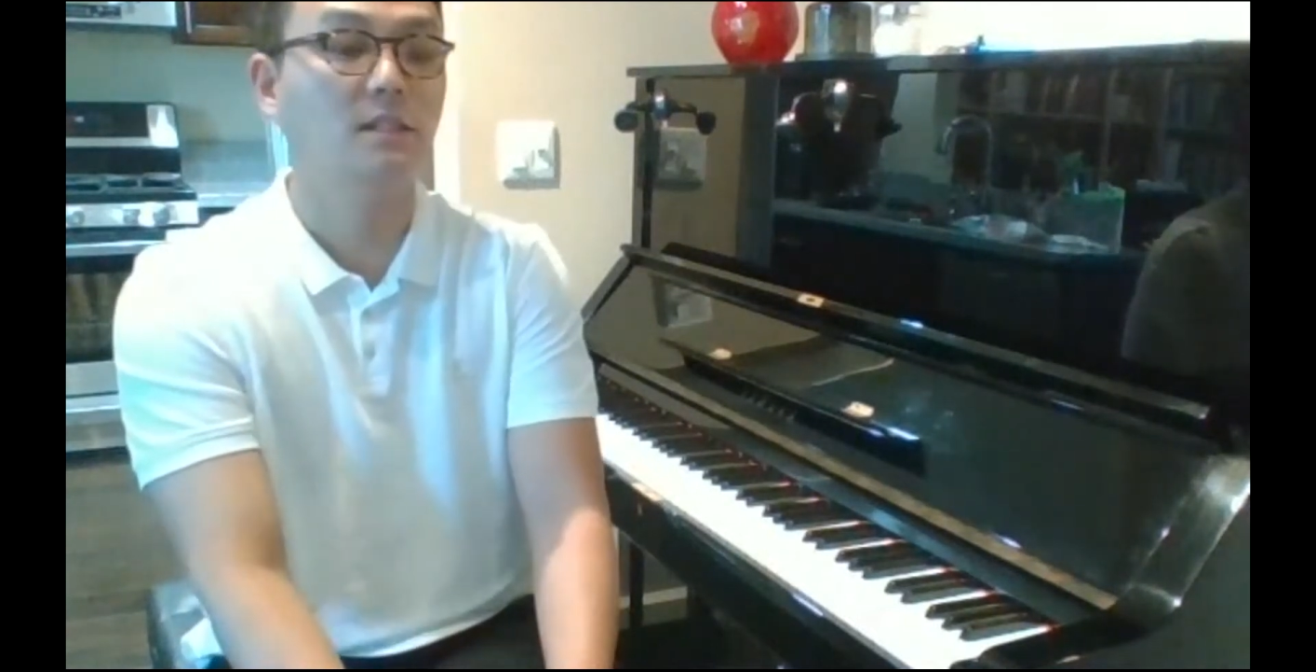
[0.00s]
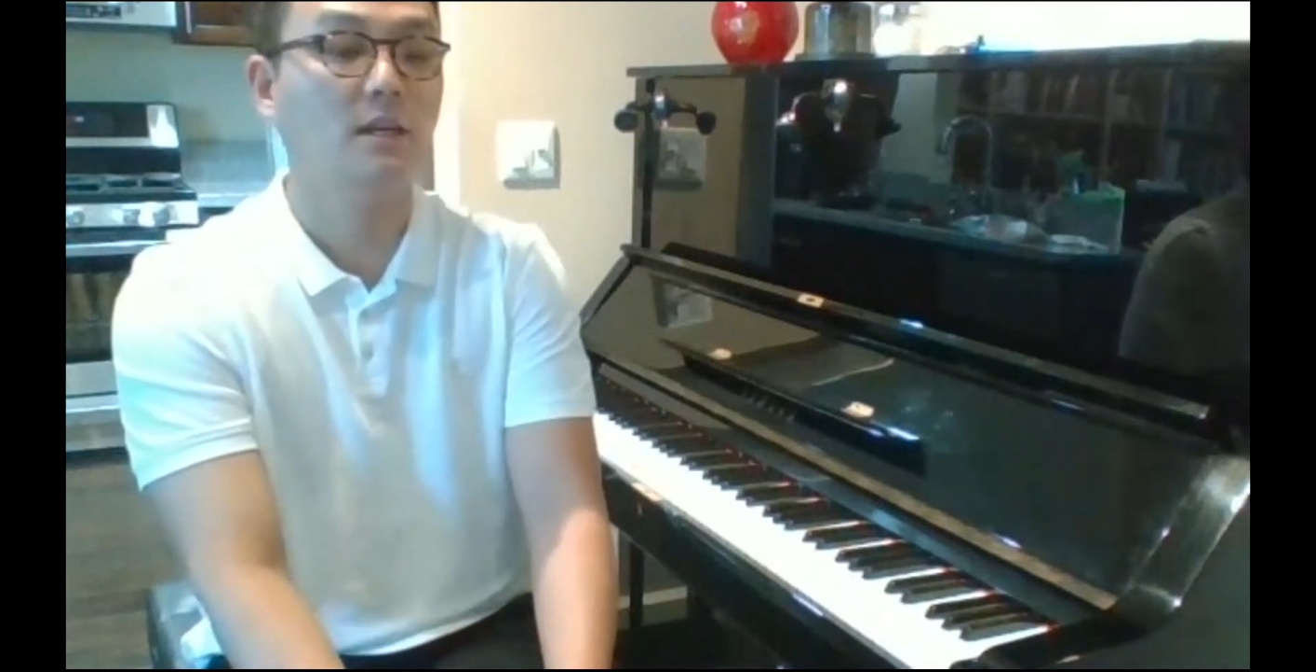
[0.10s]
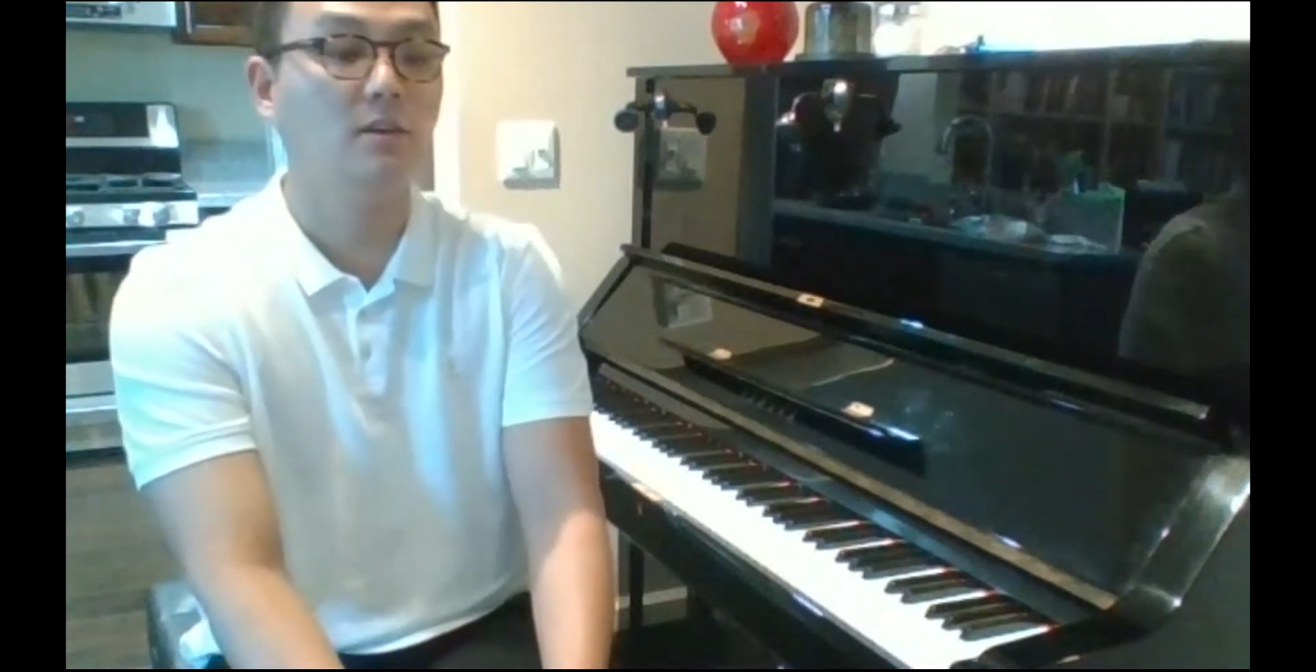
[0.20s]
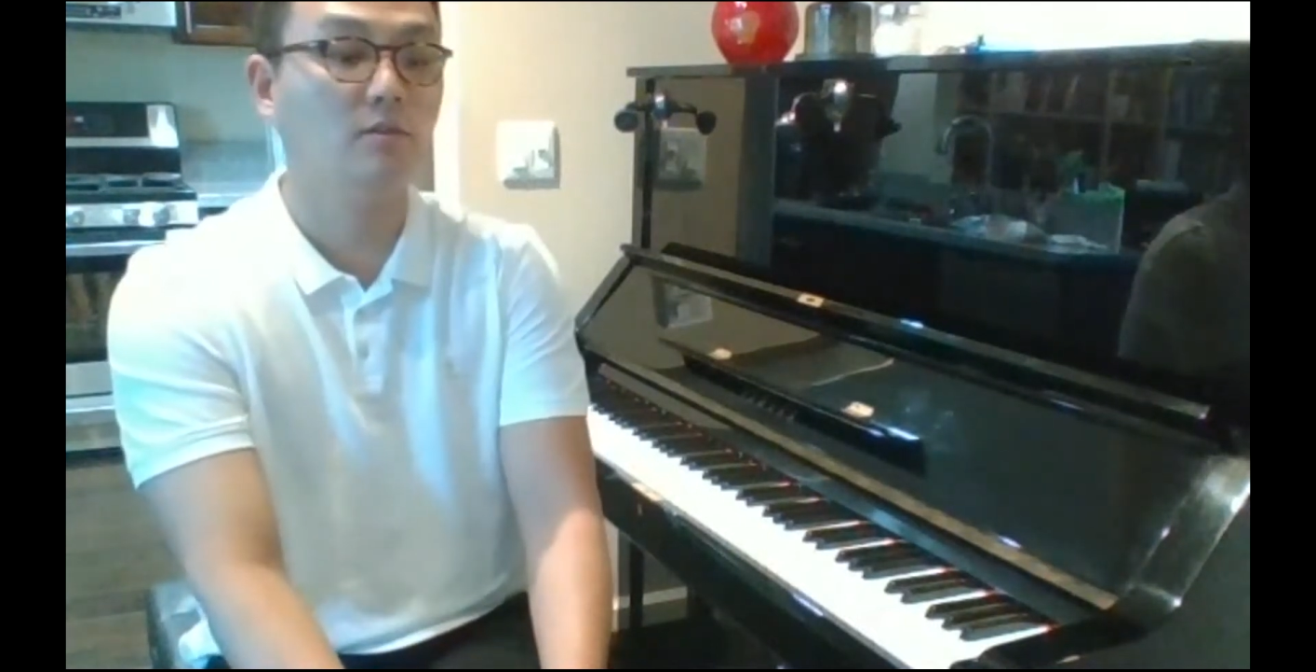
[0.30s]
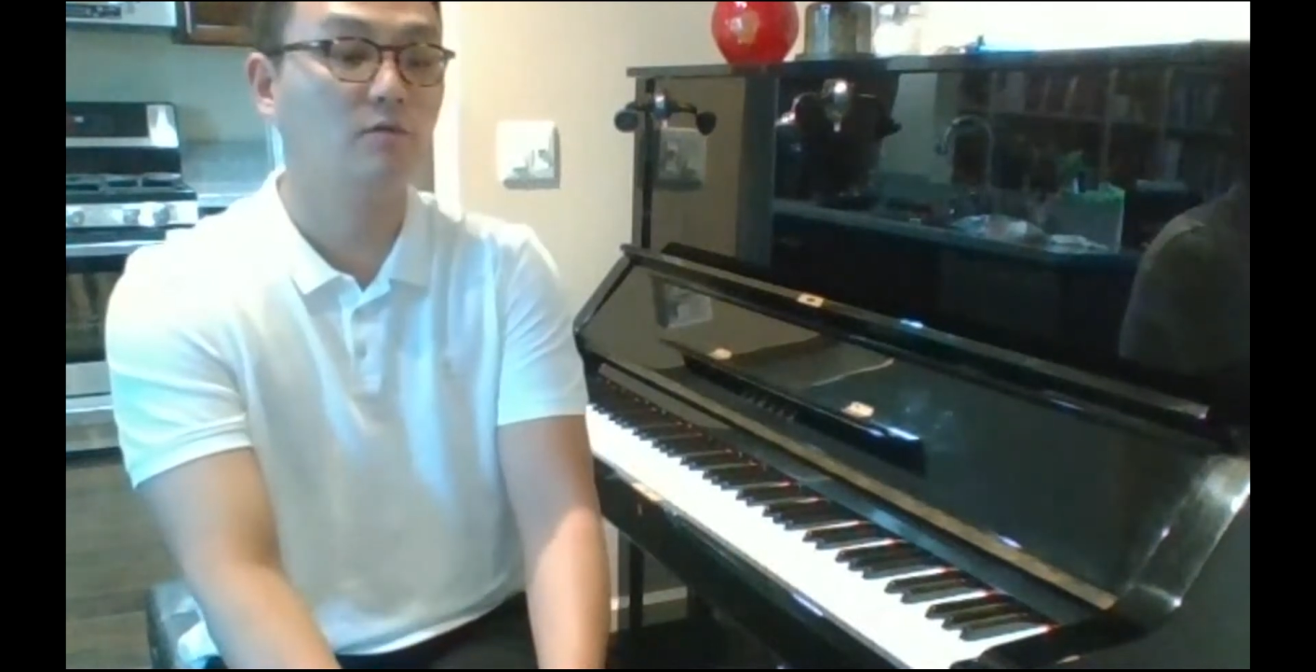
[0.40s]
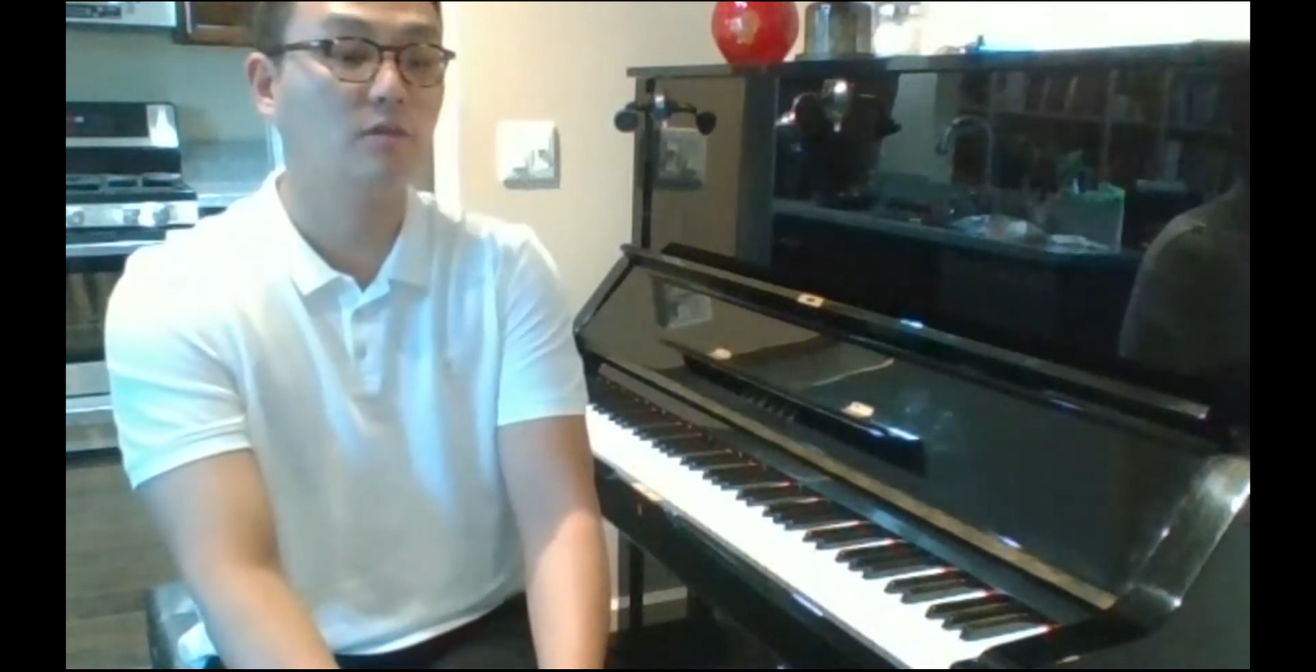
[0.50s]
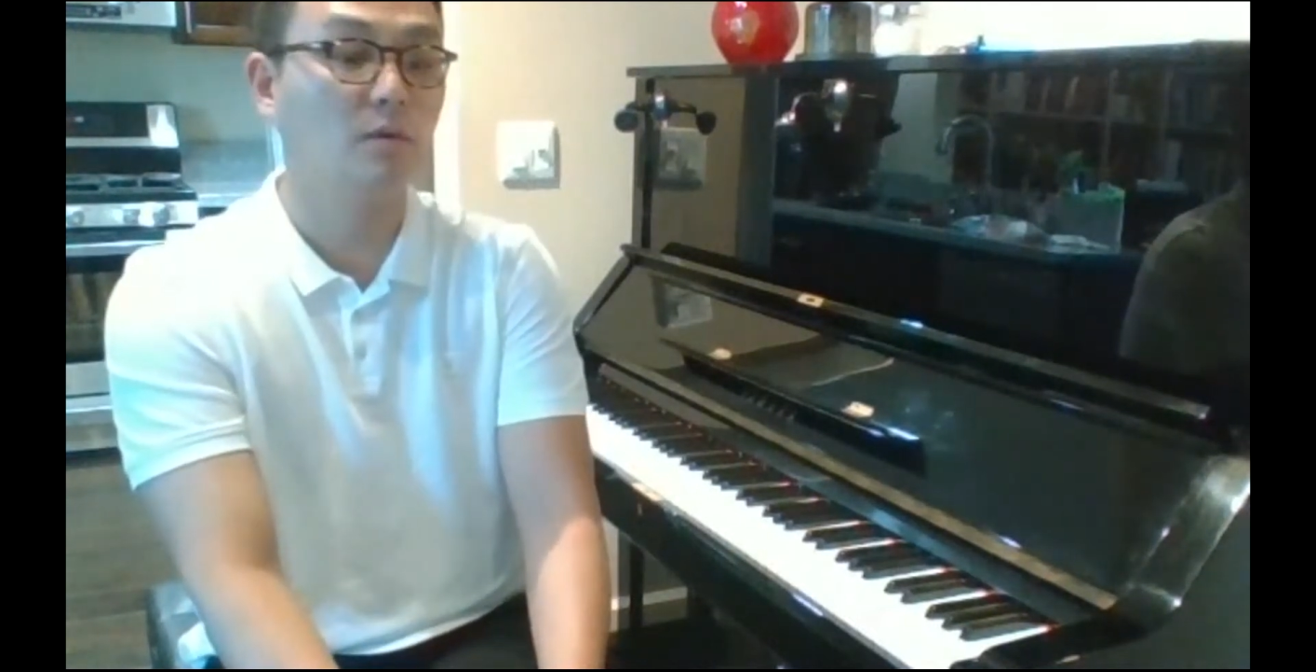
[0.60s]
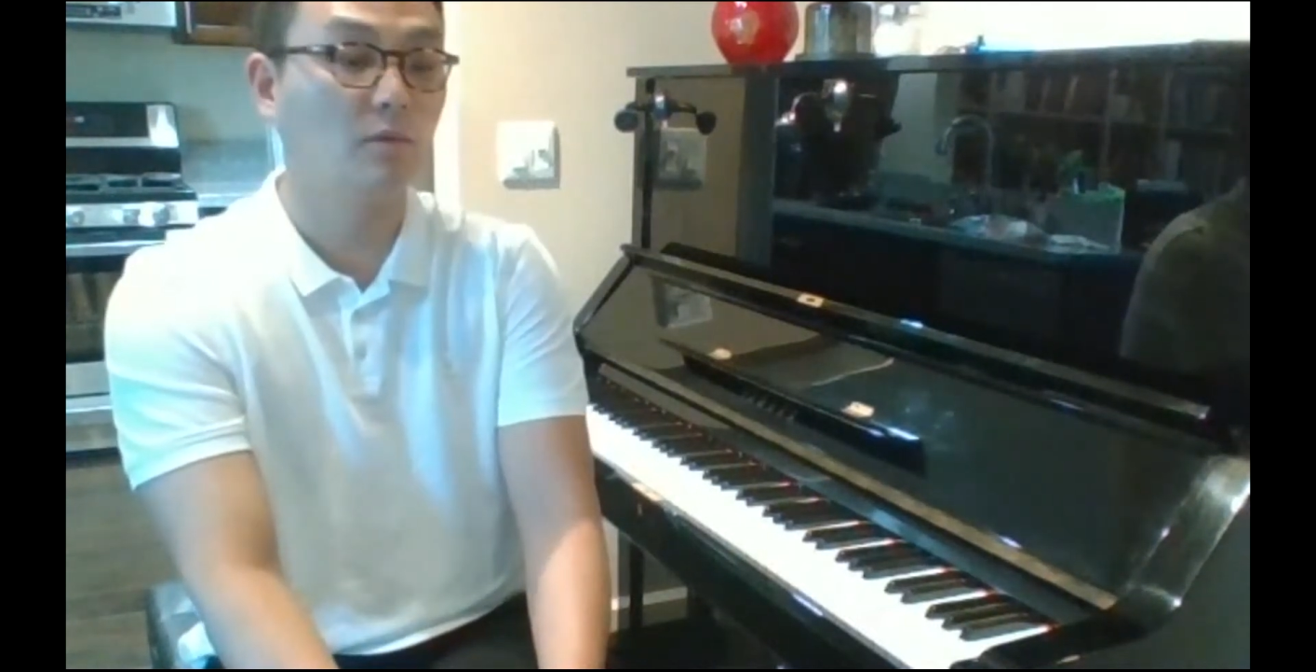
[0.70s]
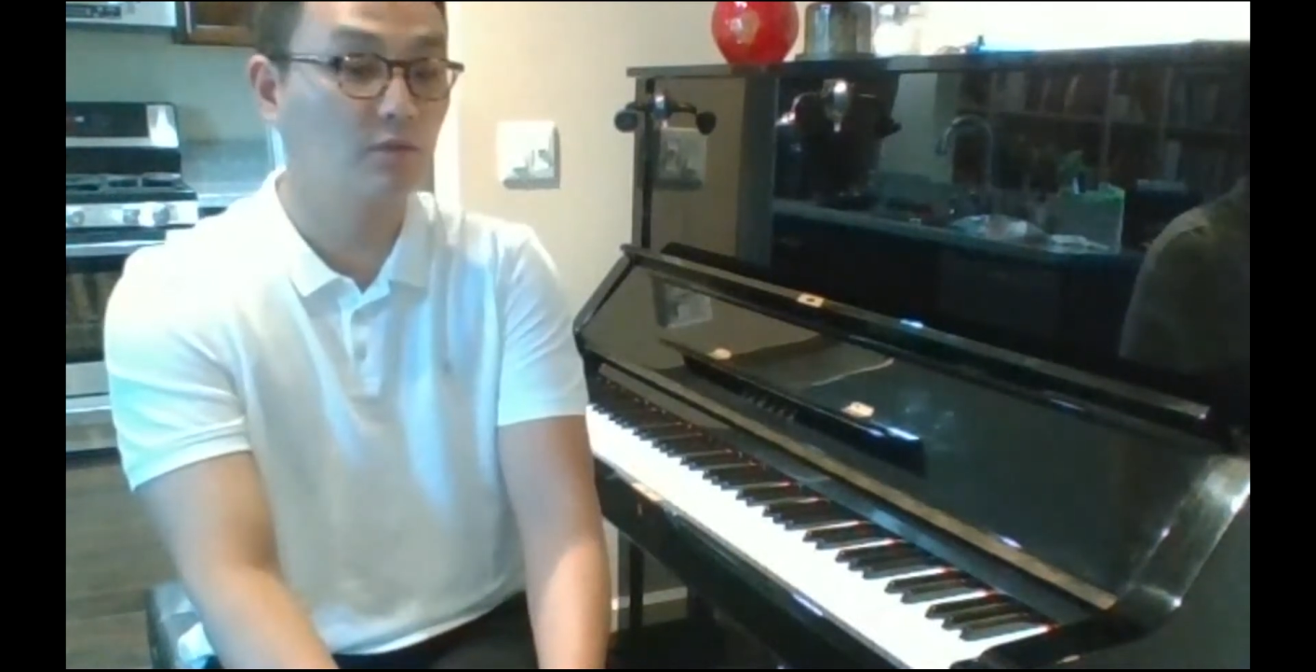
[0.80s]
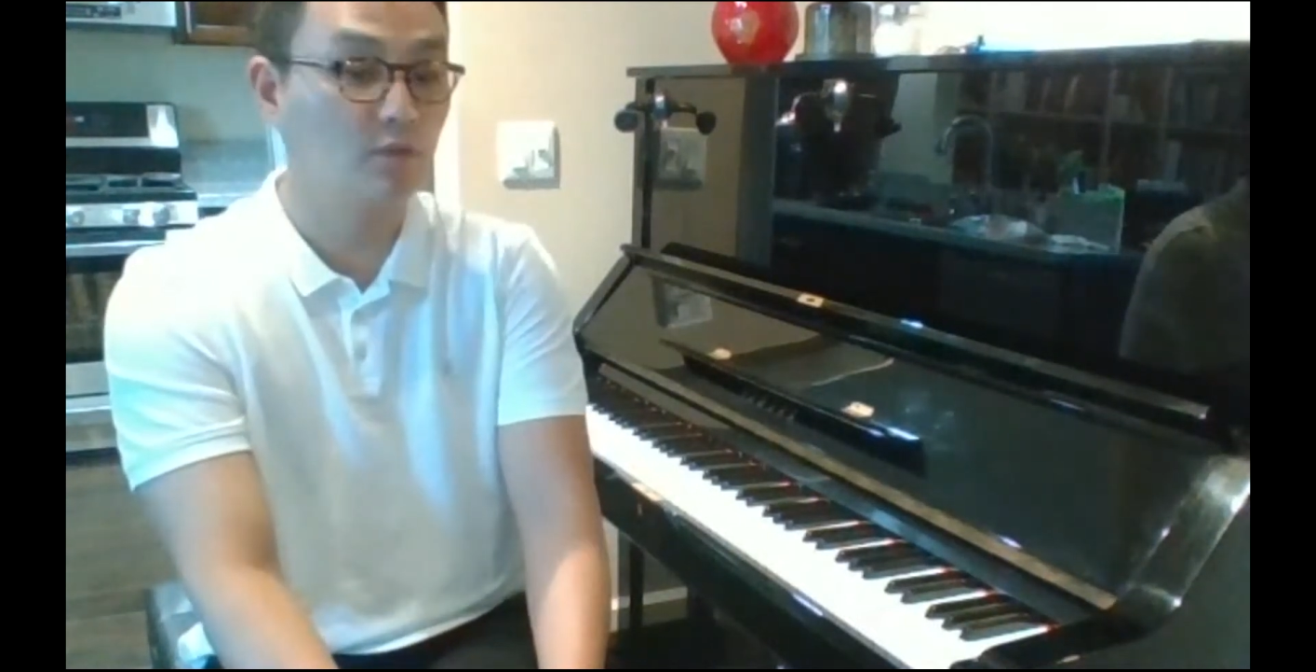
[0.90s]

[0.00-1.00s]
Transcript: take a group of